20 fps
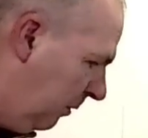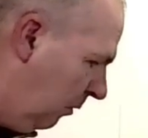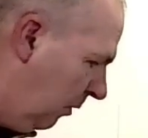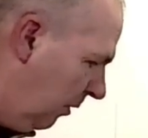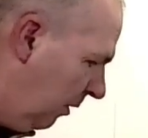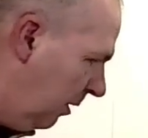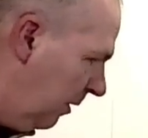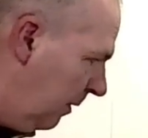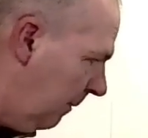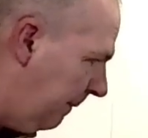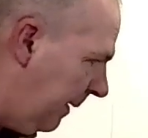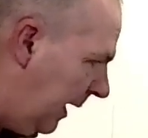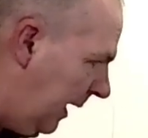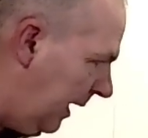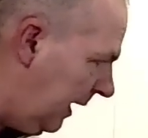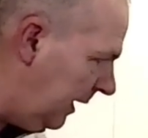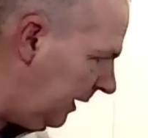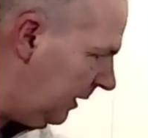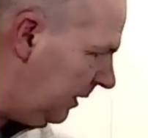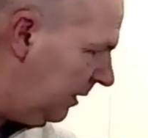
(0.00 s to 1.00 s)
on the
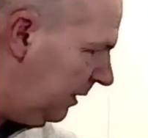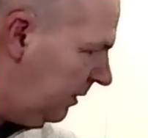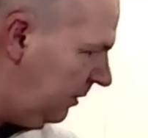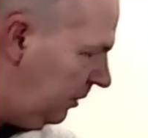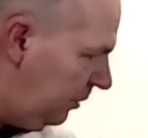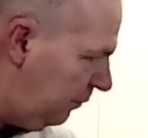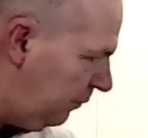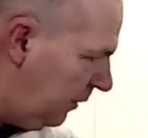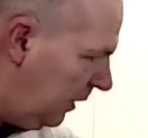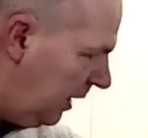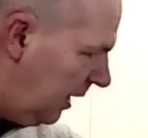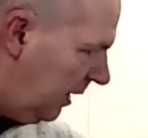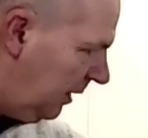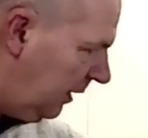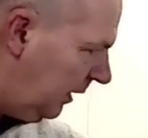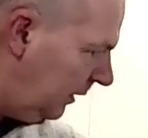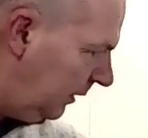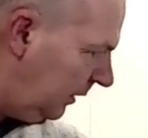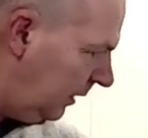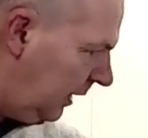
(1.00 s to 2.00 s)
back. You've got
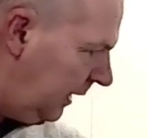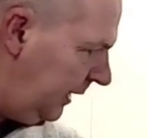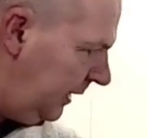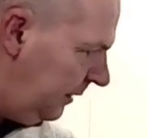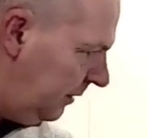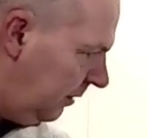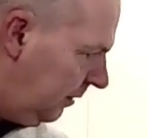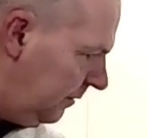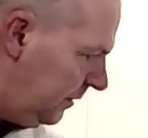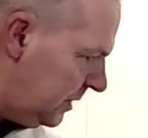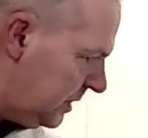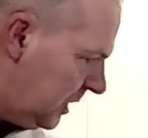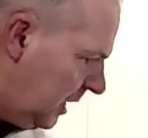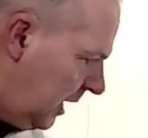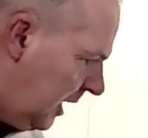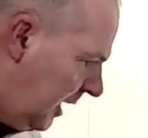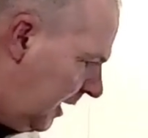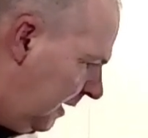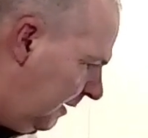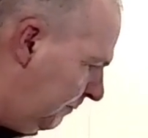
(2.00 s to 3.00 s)
a light on the
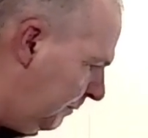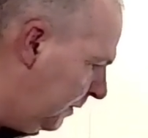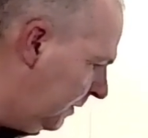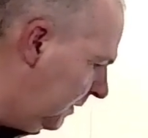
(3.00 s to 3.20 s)
top.